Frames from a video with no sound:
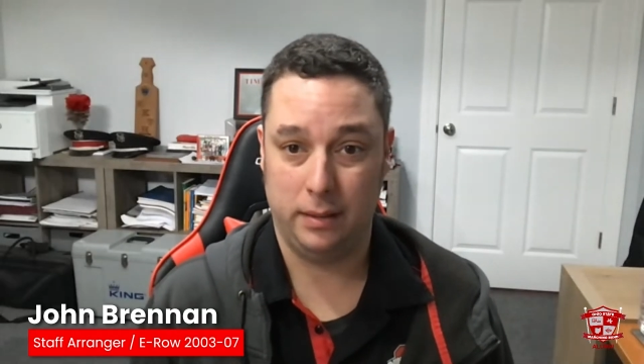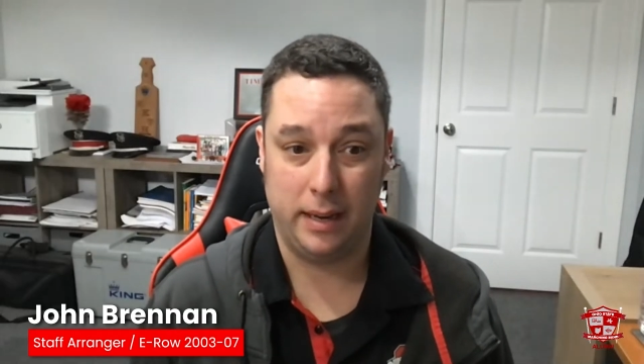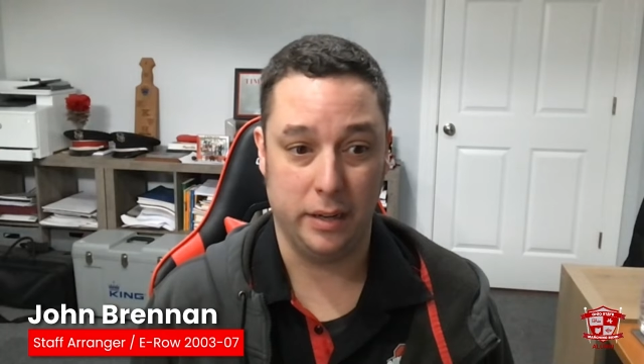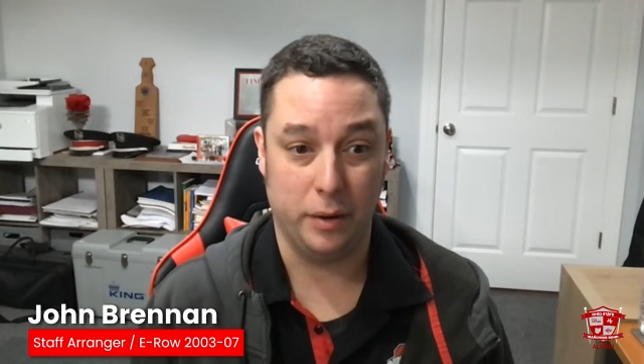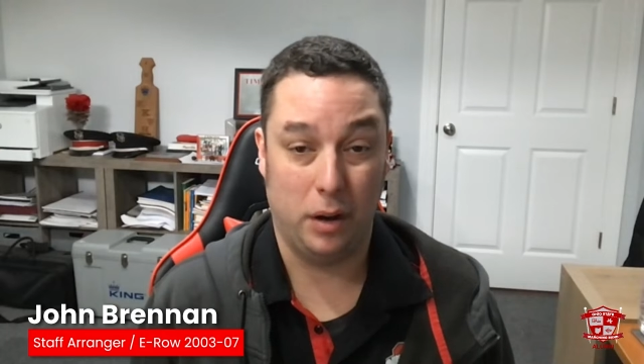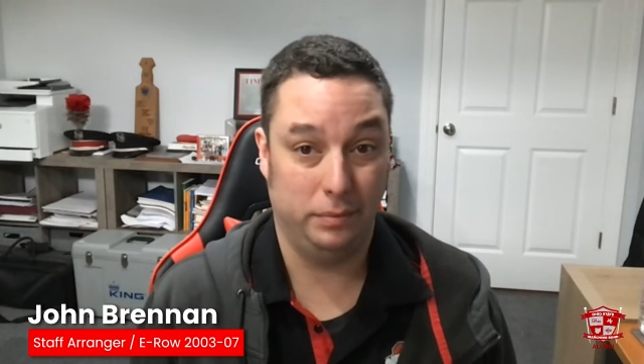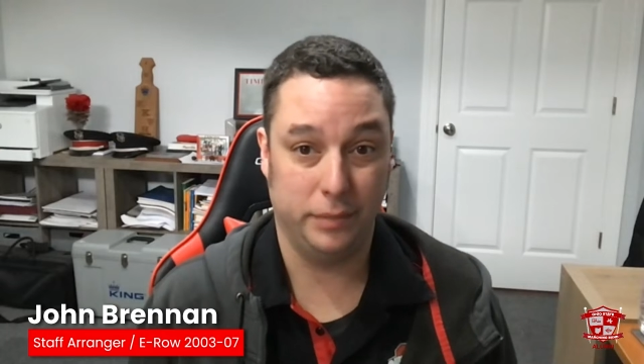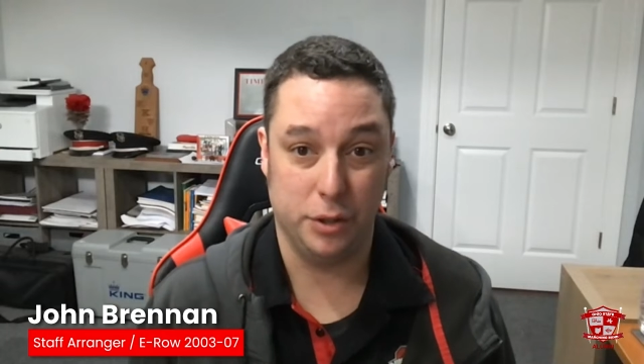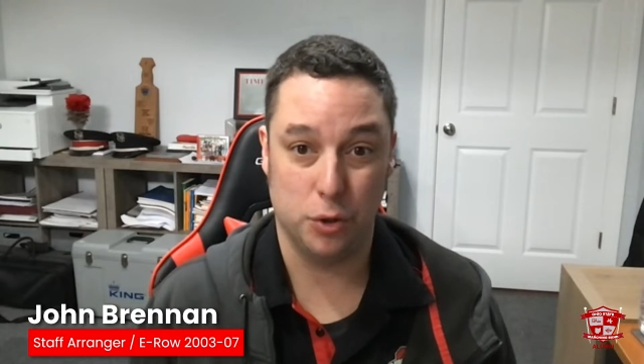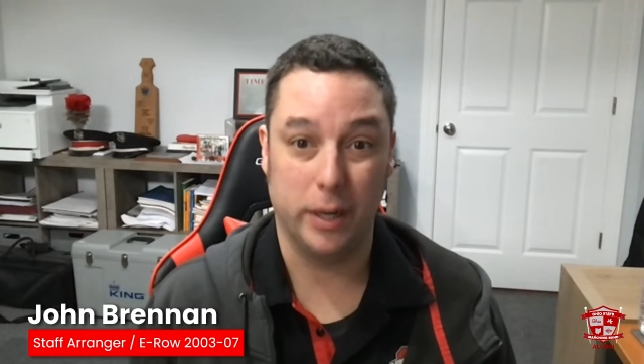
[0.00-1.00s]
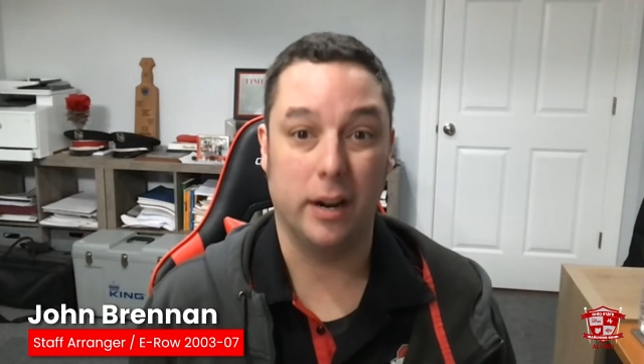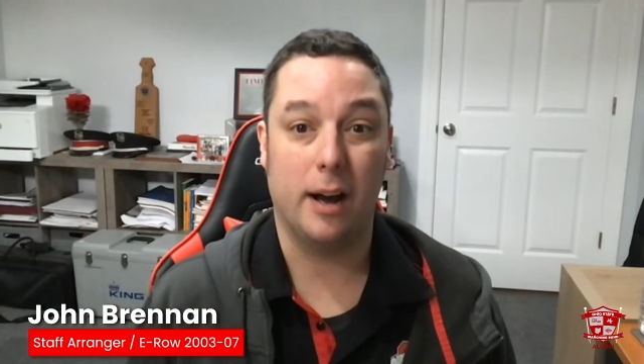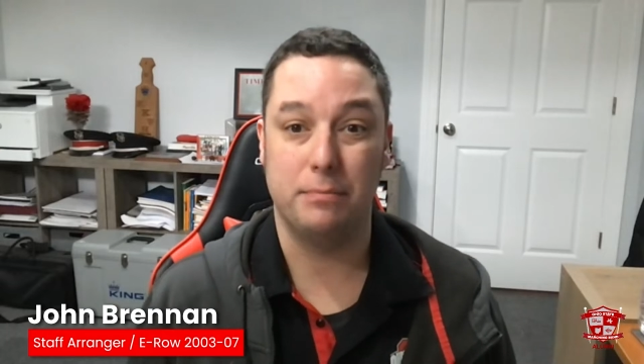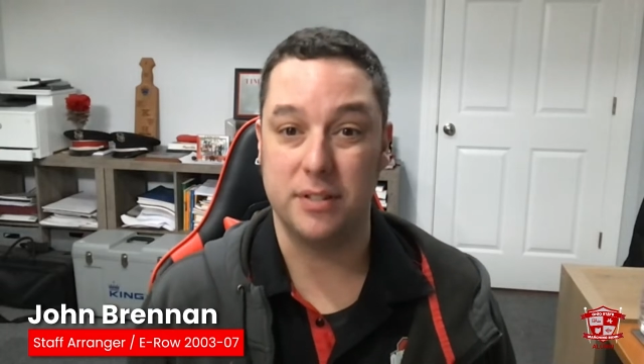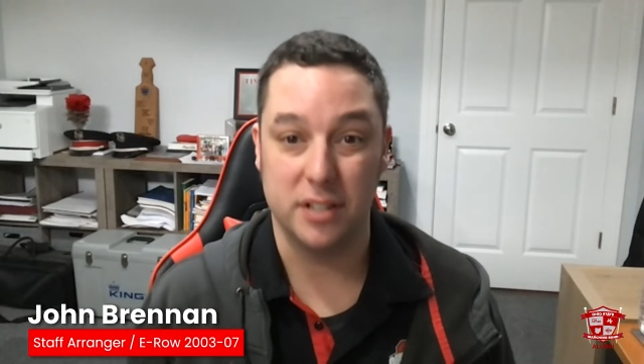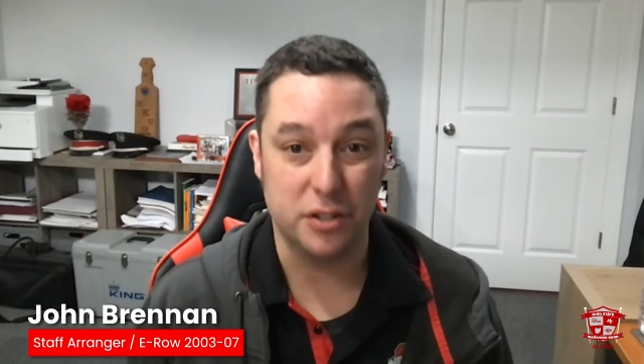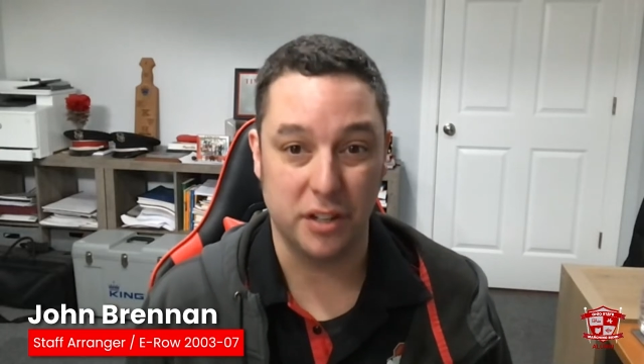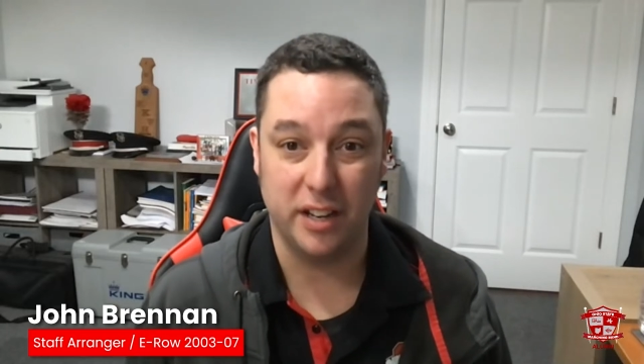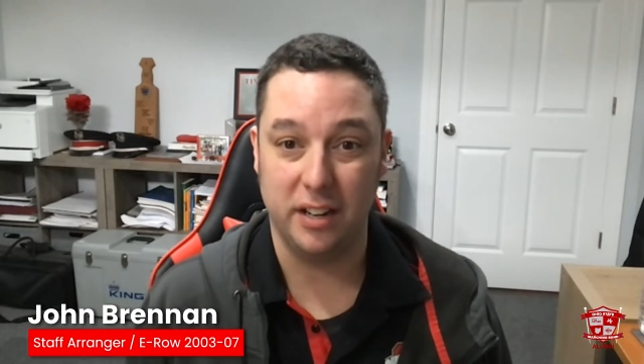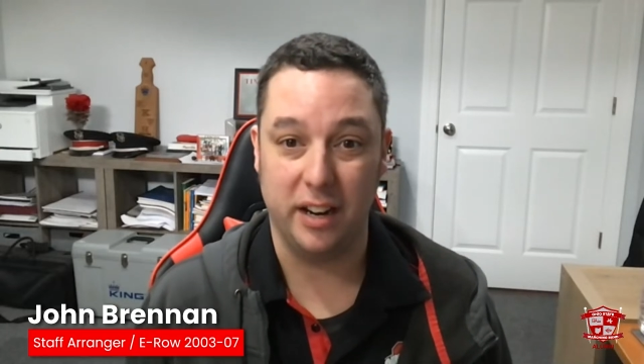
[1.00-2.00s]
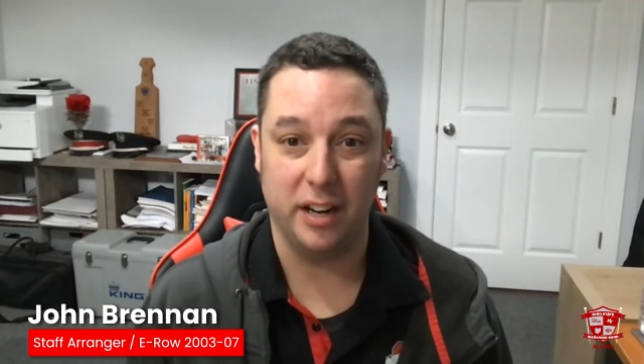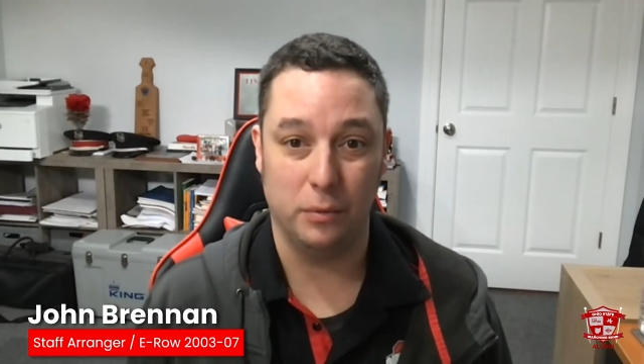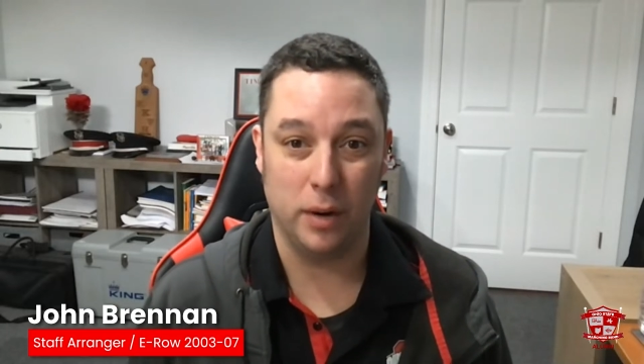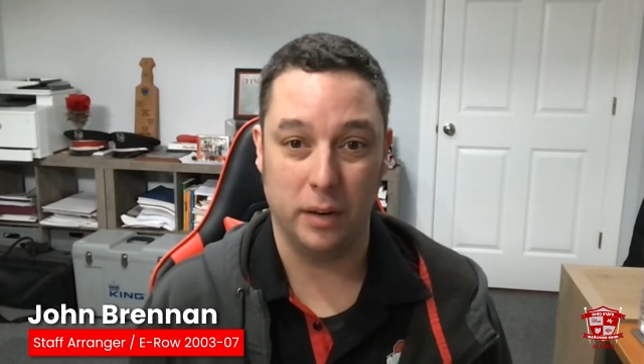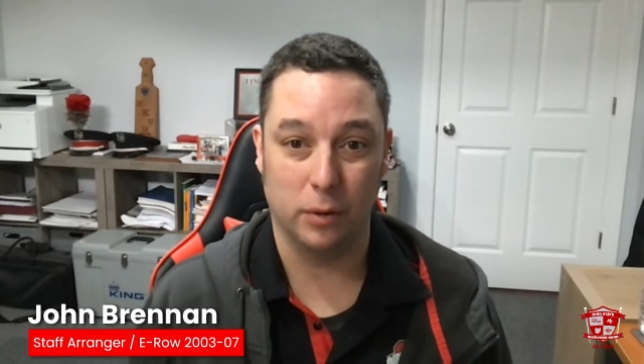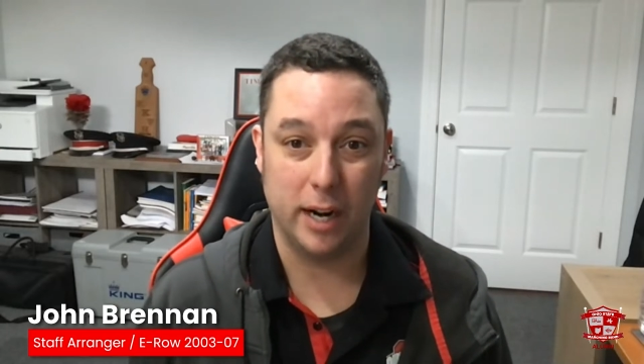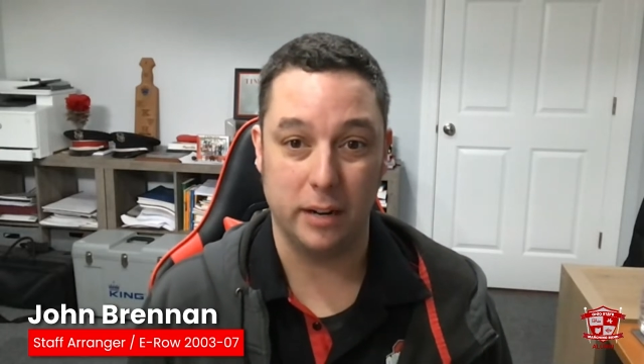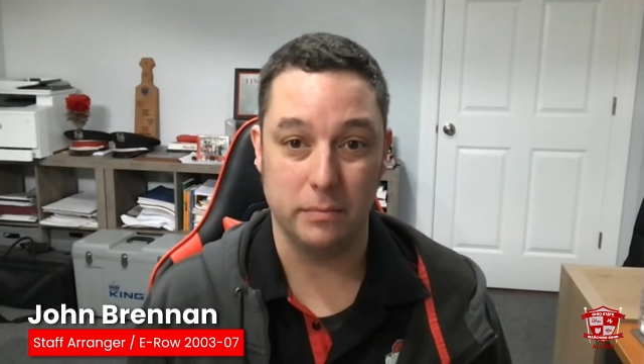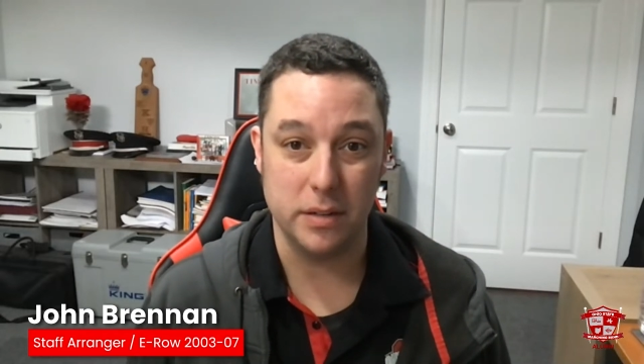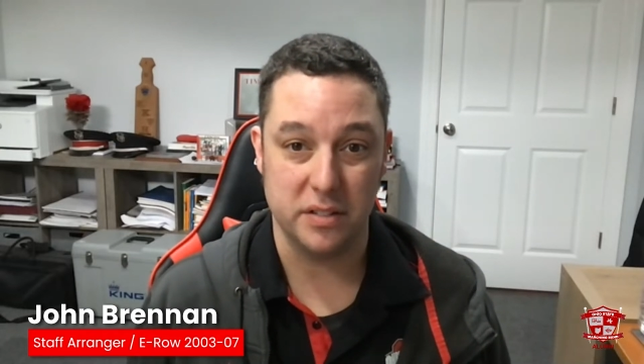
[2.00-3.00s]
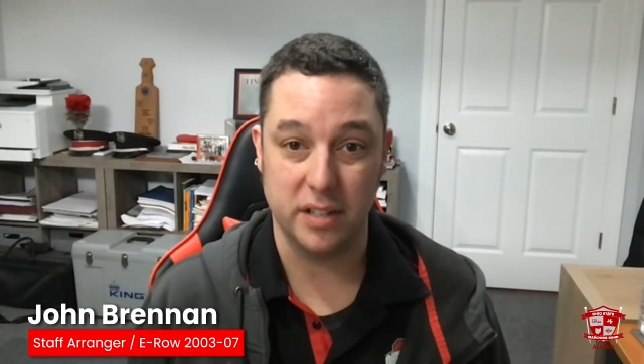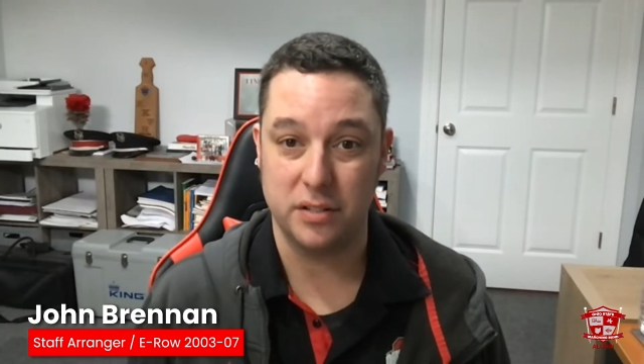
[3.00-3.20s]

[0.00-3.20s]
I enjoy composition and writing music.